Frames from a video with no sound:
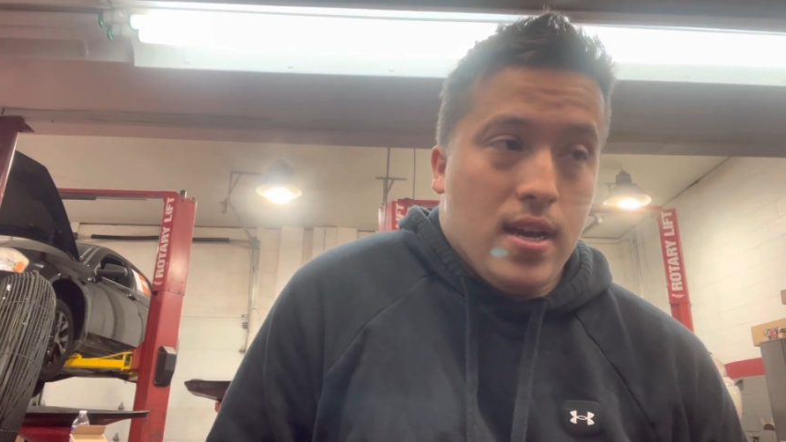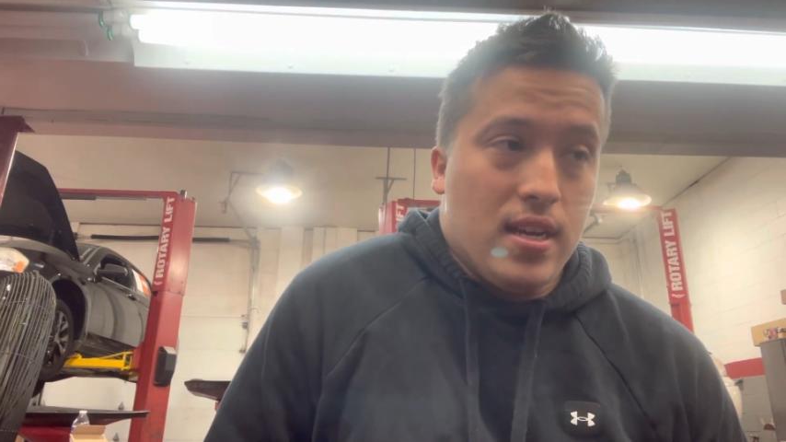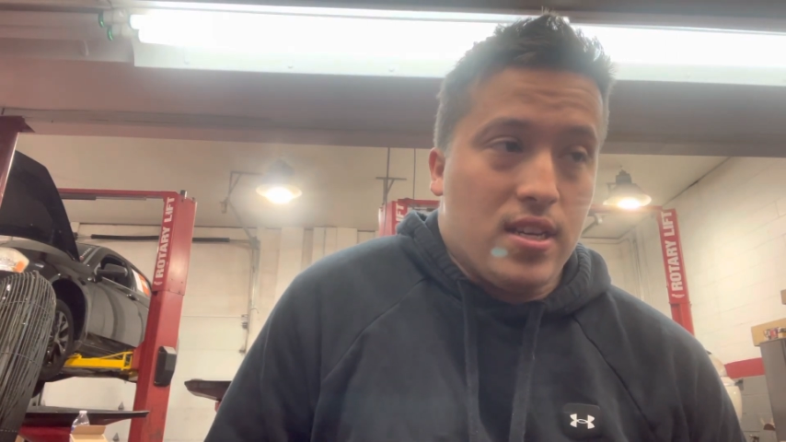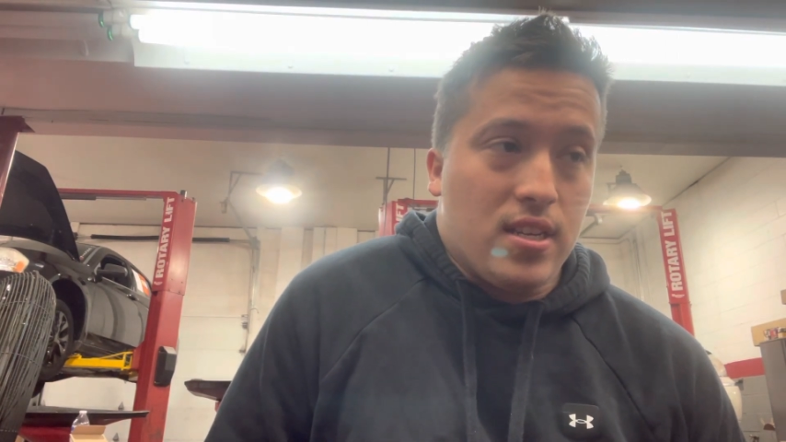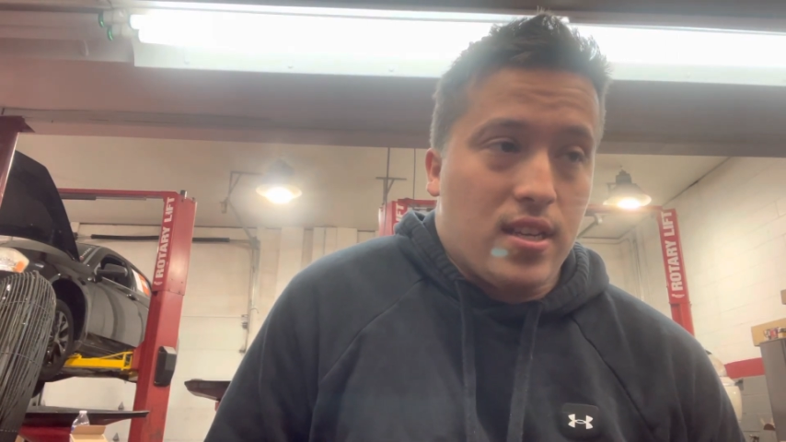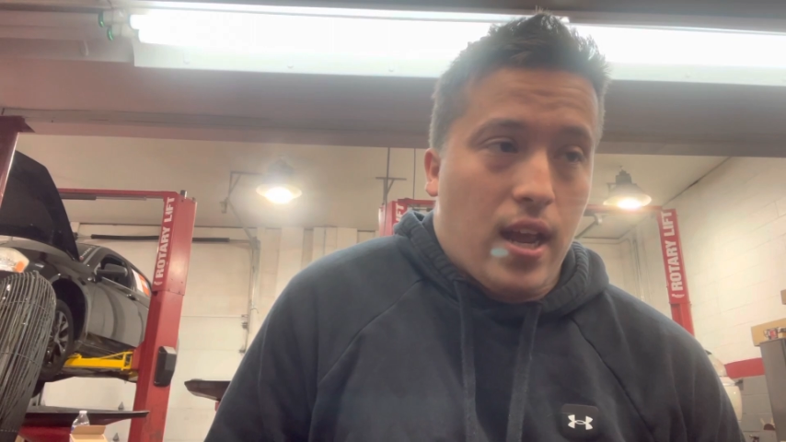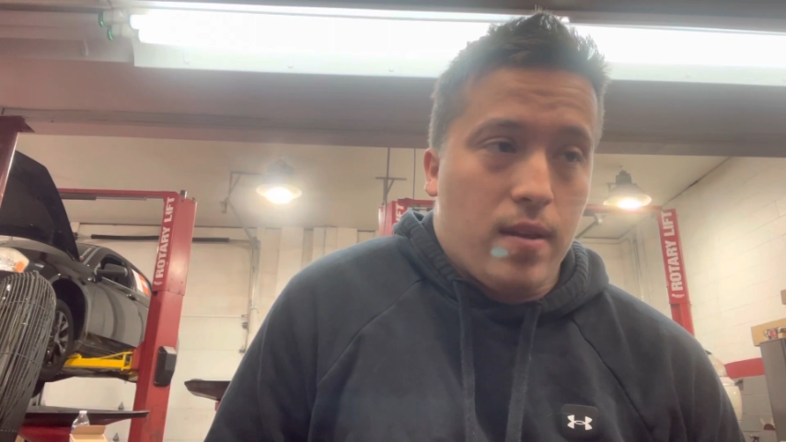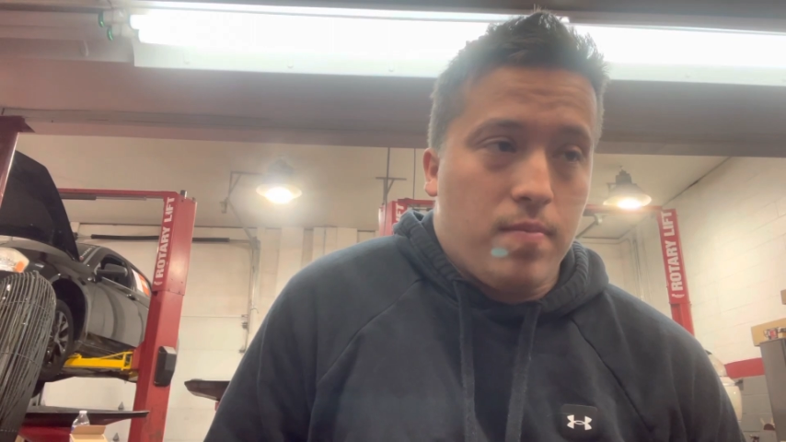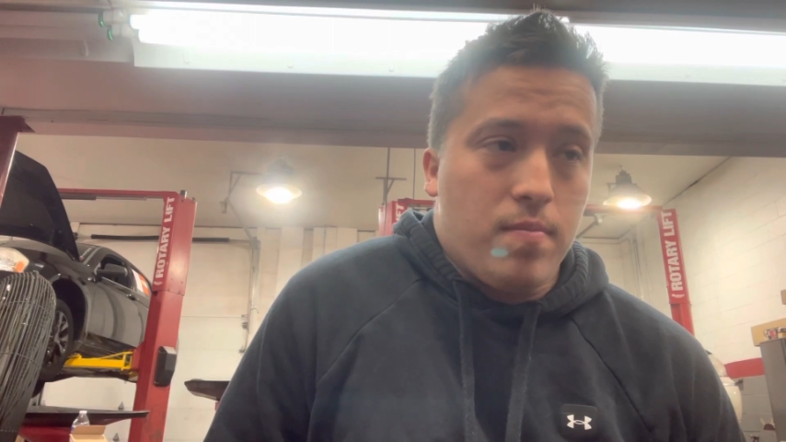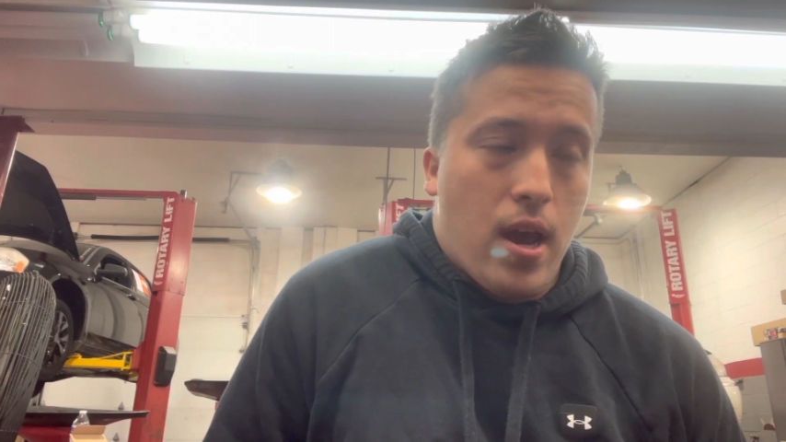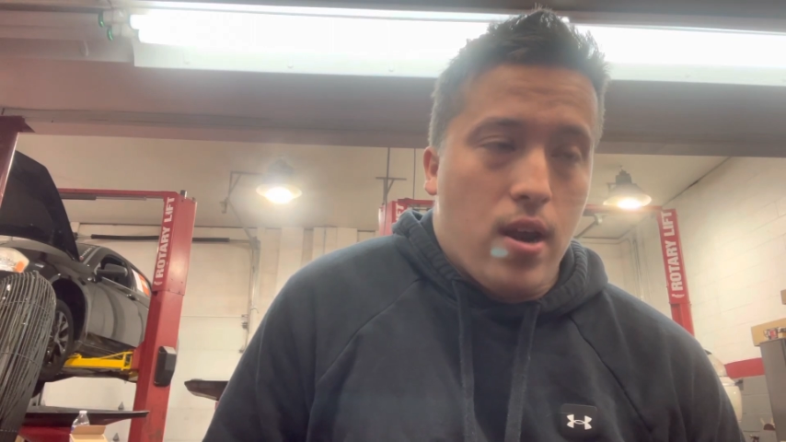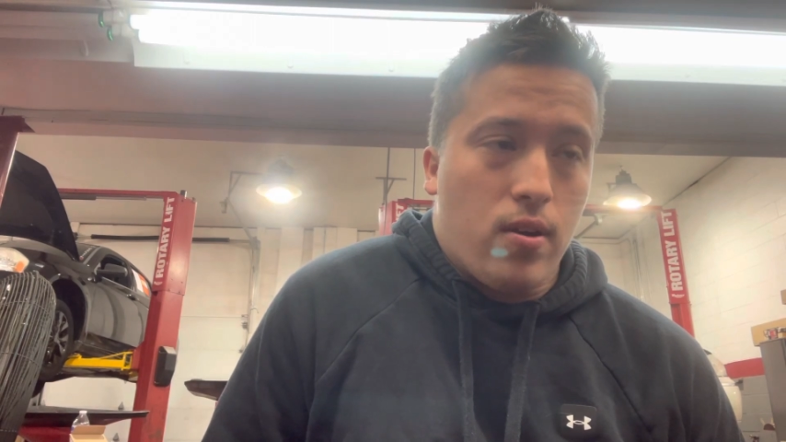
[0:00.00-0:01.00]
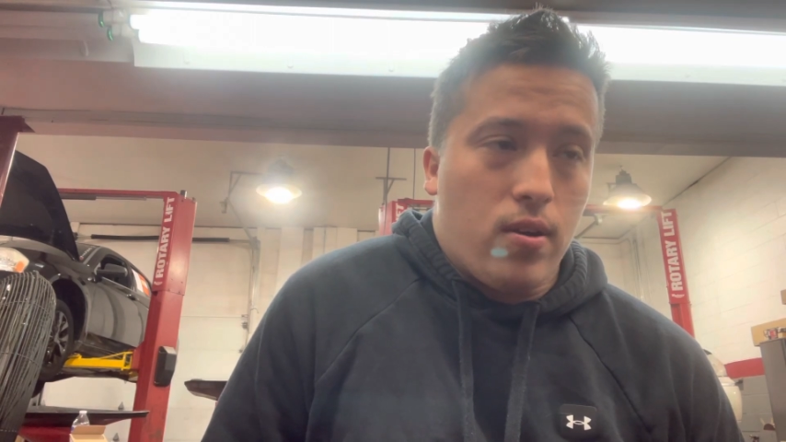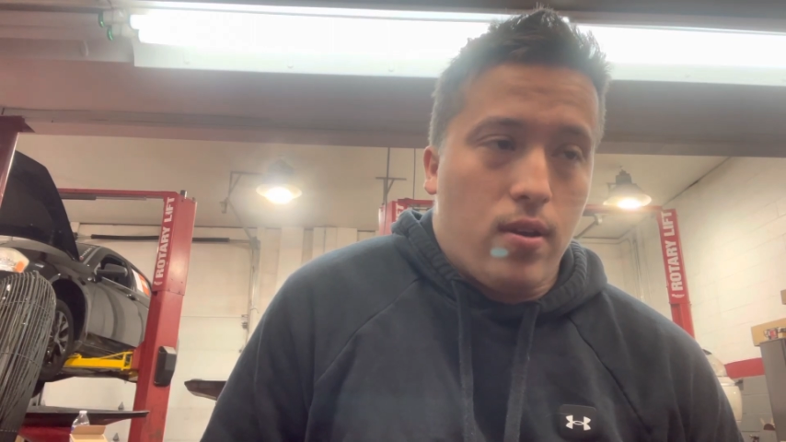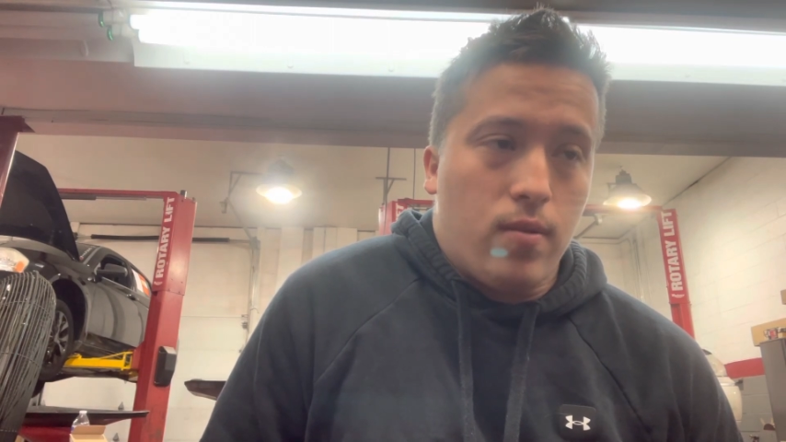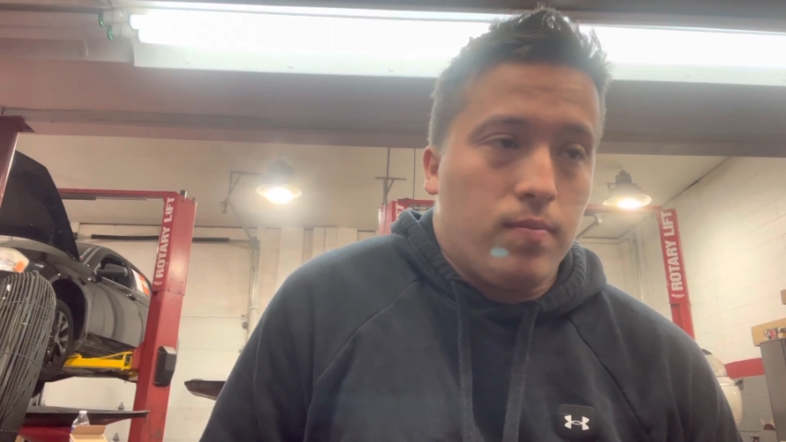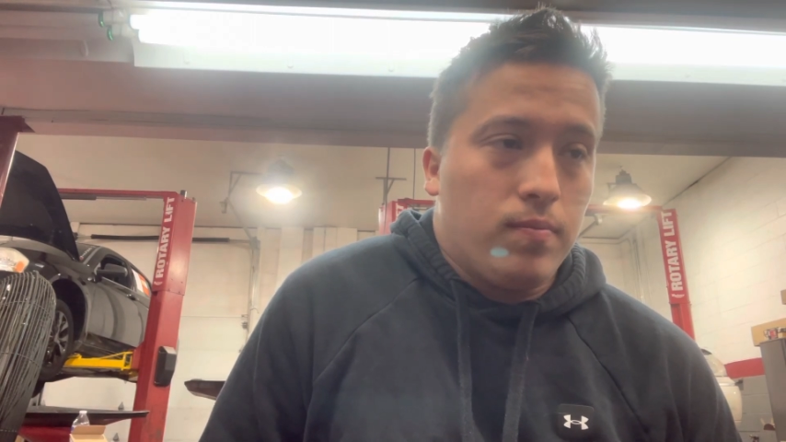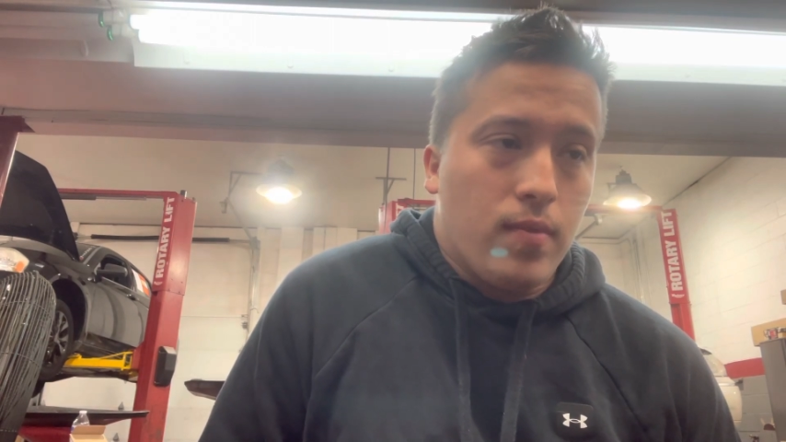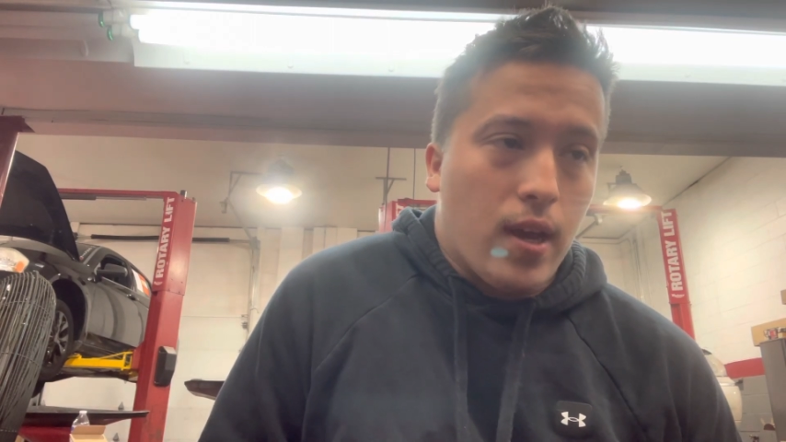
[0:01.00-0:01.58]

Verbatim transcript: It's just, I, I don't know.